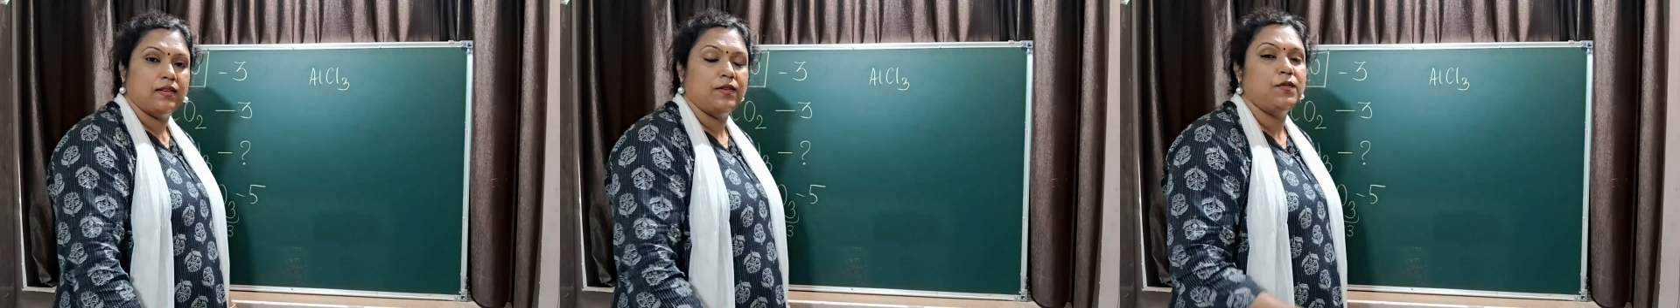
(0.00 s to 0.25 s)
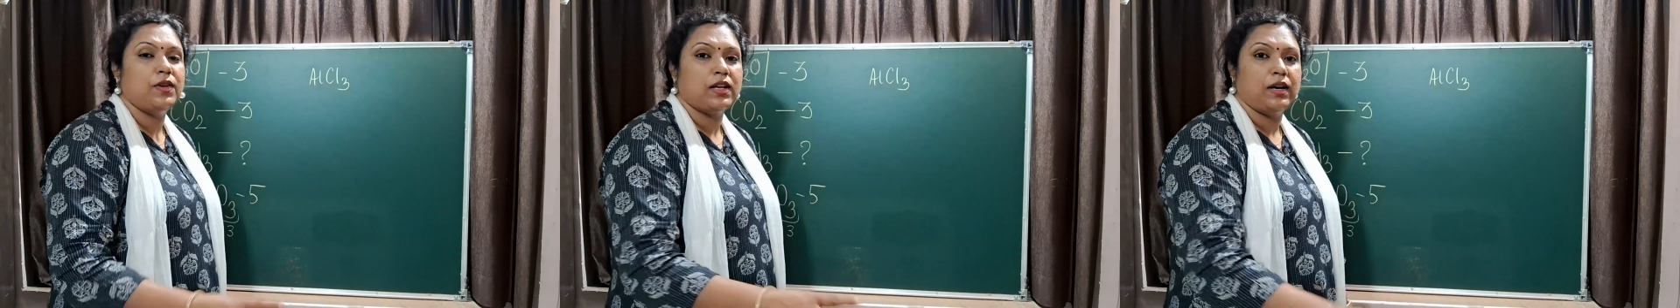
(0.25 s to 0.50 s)

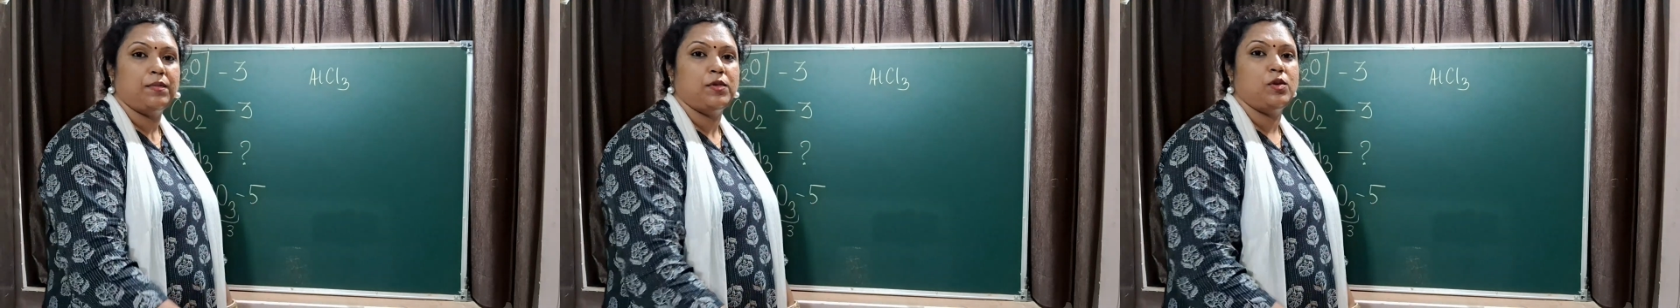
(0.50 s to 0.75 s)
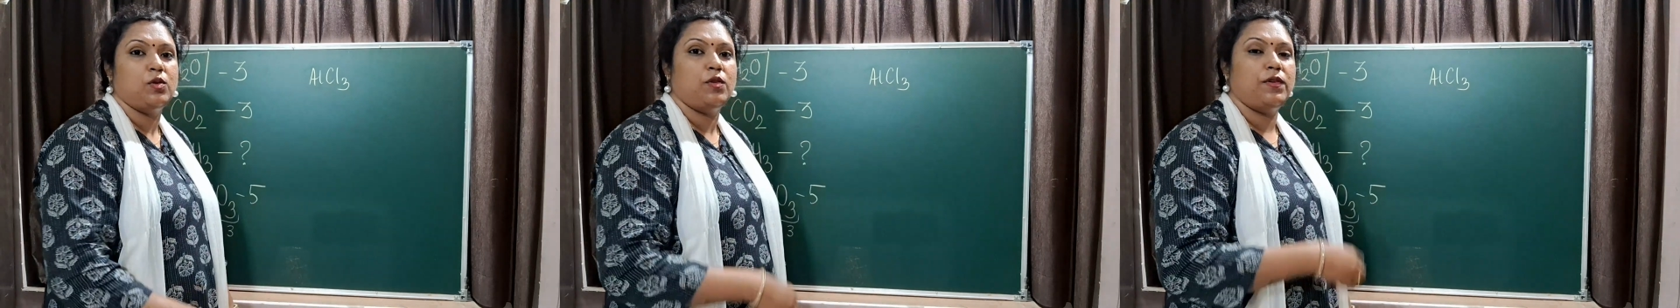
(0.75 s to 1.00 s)
we will come to
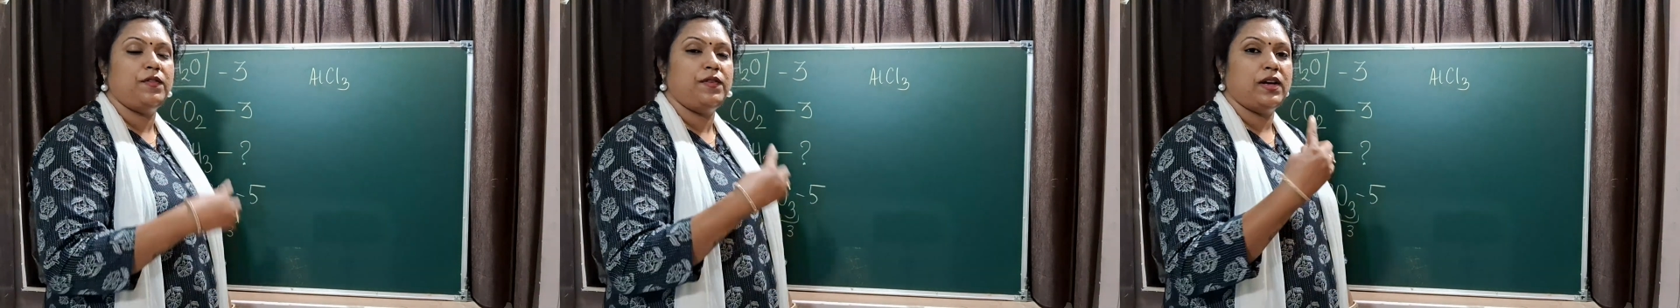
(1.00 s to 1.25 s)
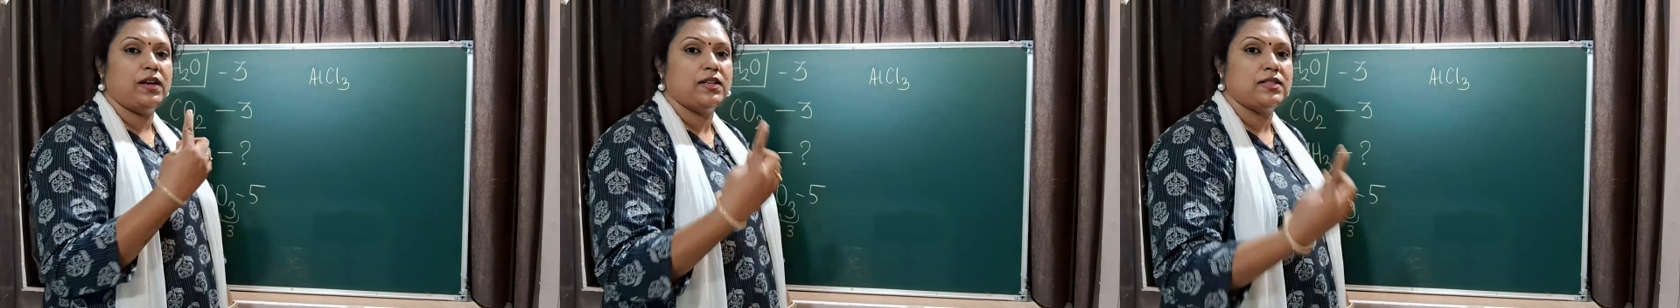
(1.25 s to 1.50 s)
know when we
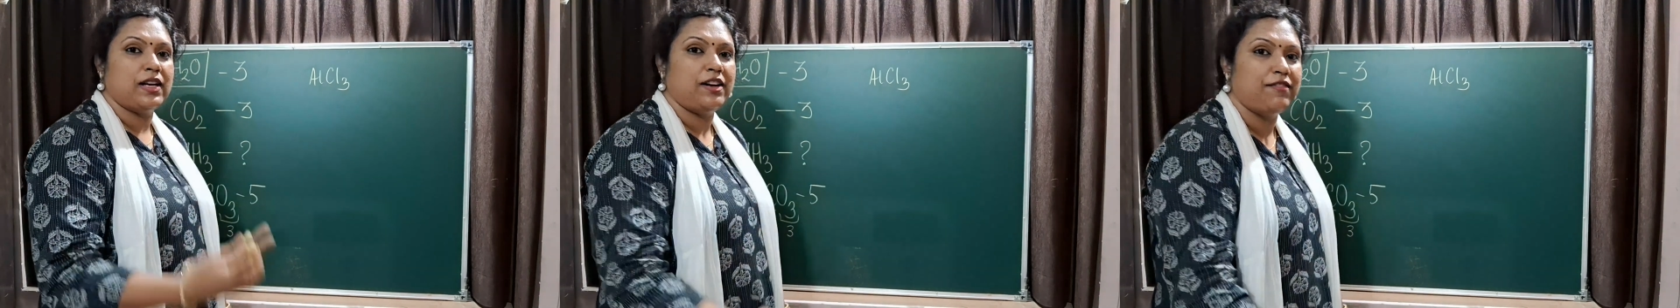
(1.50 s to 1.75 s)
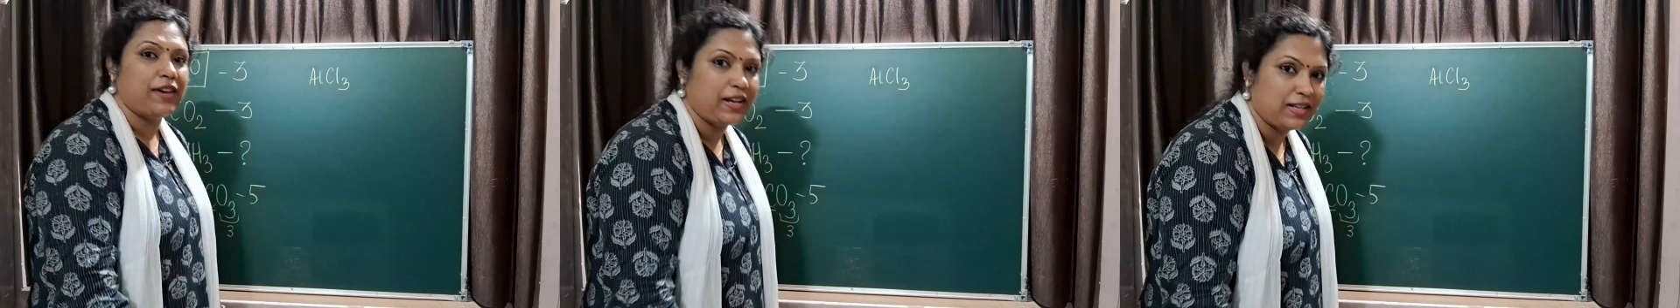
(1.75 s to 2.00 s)
understand
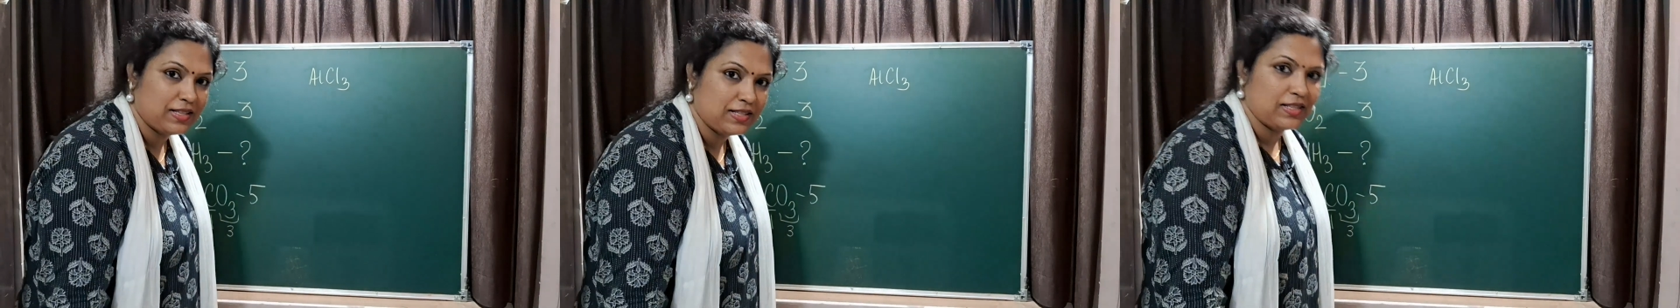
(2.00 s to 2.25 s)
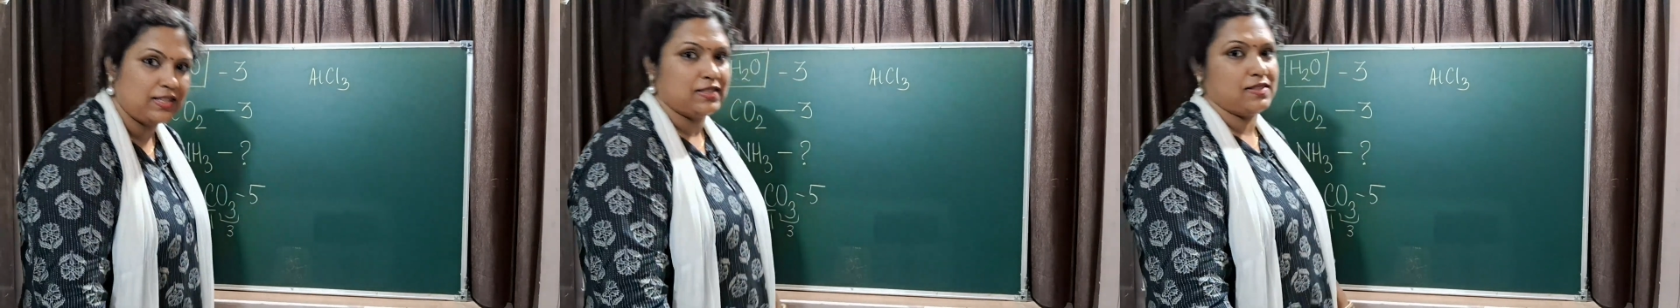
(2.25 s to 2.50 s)

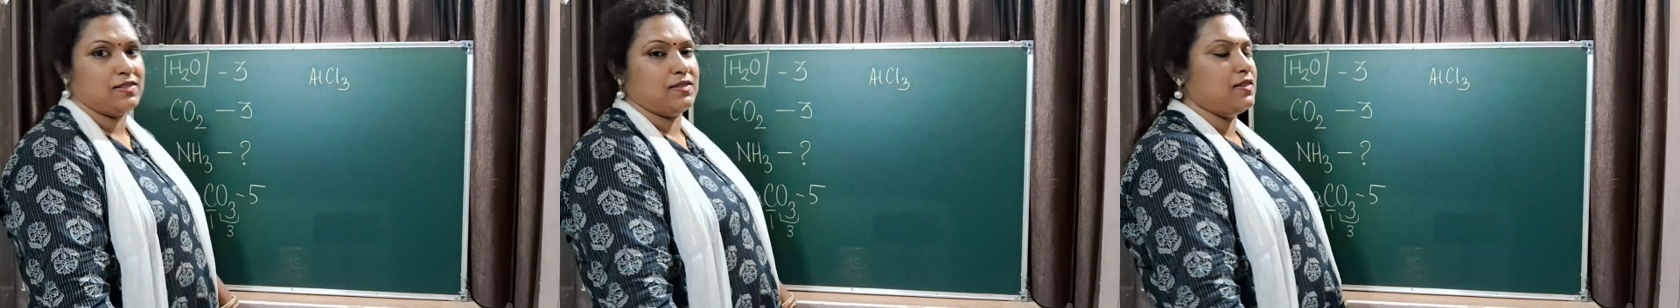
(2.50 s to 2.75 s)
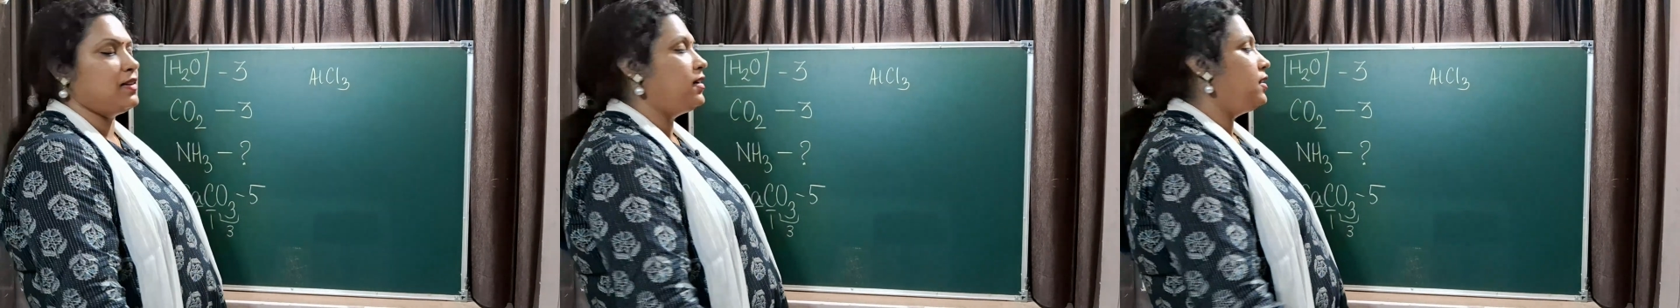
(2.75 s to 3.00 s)
valencies.
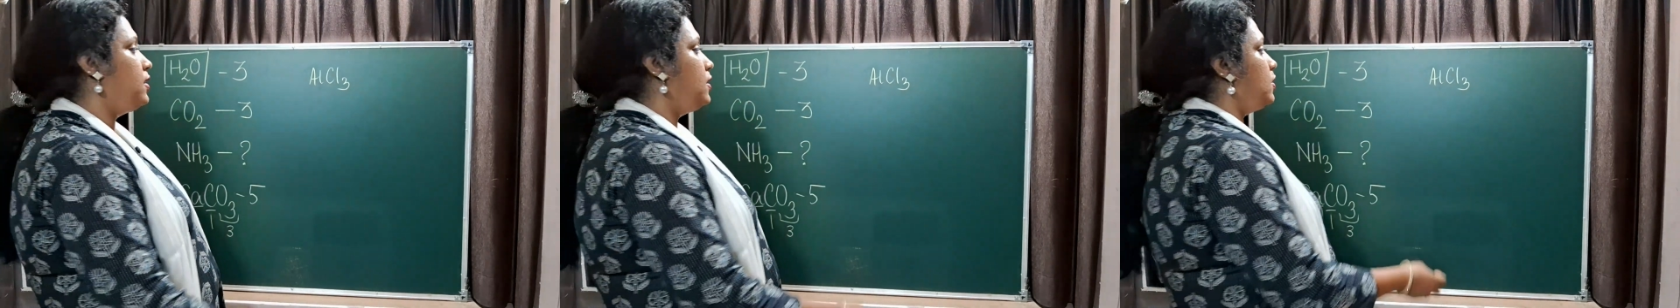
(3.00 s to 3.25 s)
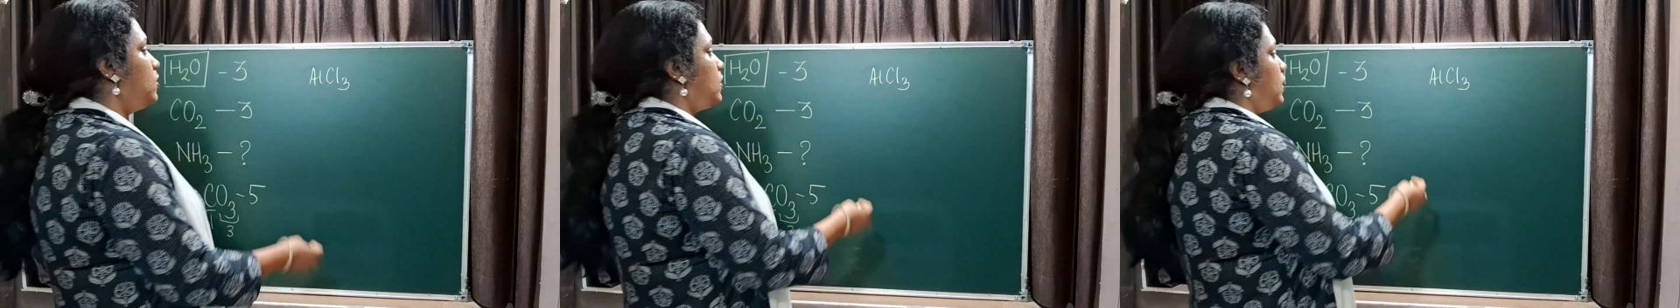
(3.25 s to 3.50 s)

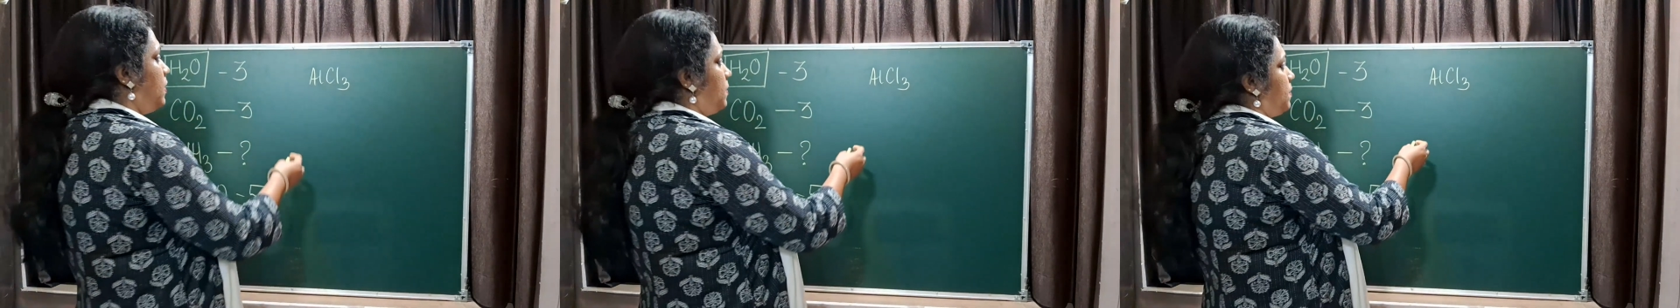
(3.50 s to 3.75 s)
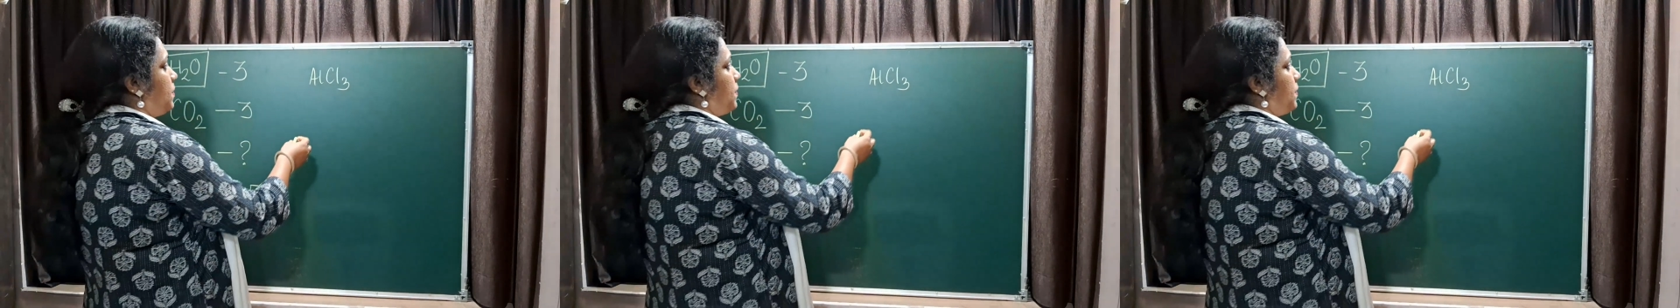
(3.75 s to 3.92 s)
Okay.